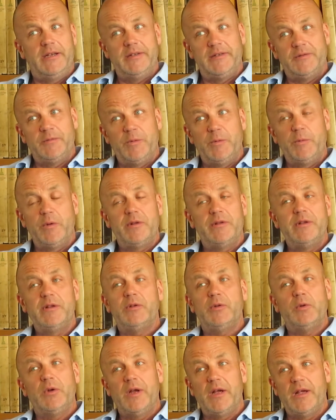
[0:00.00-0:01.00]
days, when we
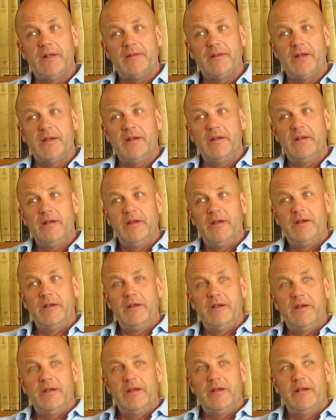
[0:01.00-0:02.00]
sit together
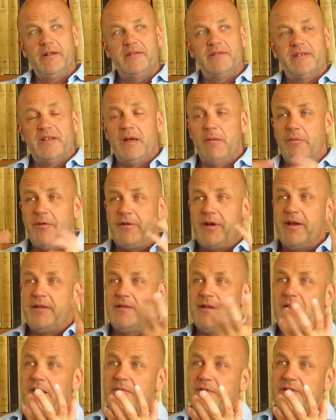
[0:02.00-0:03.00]
and
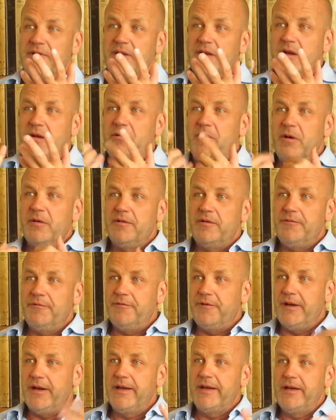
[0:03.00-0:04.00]
summarize everything around the
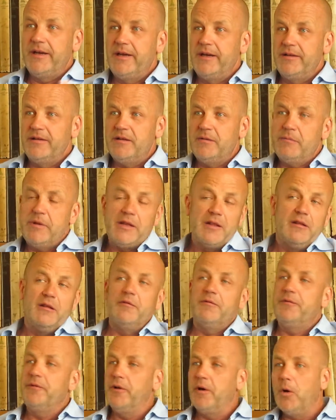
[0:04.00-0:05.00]
fire in the middle
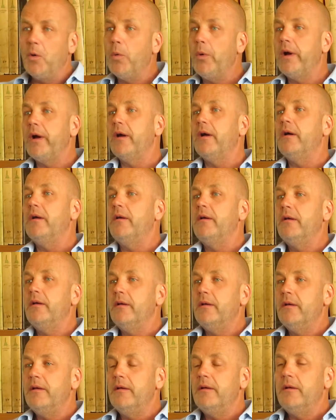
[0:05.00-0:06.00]
of nowhere,
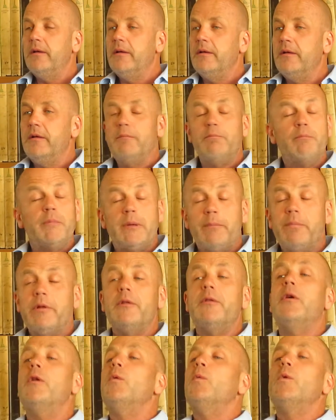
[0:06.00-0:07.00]
people
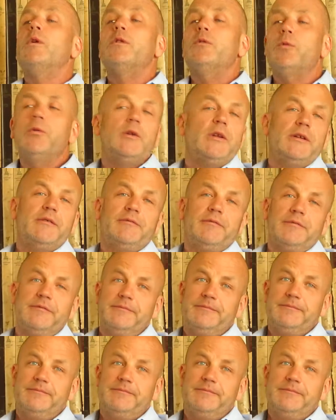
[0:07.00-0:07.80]
don't want to leave.